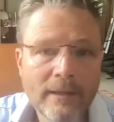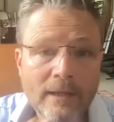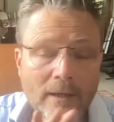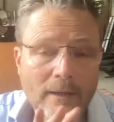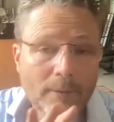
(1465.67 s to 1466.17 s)

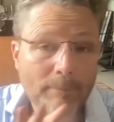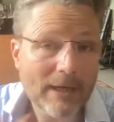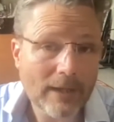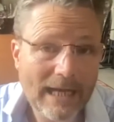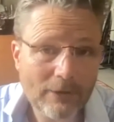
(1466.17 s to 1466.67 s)
about how
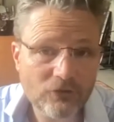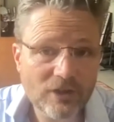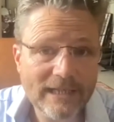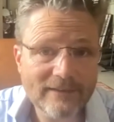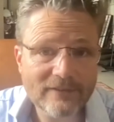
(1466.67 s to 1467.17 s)
she needed
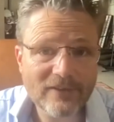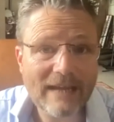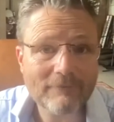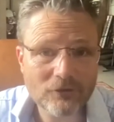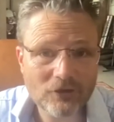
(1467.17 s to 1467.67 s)
to have a
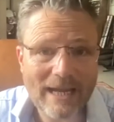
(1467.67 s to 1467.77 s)
jab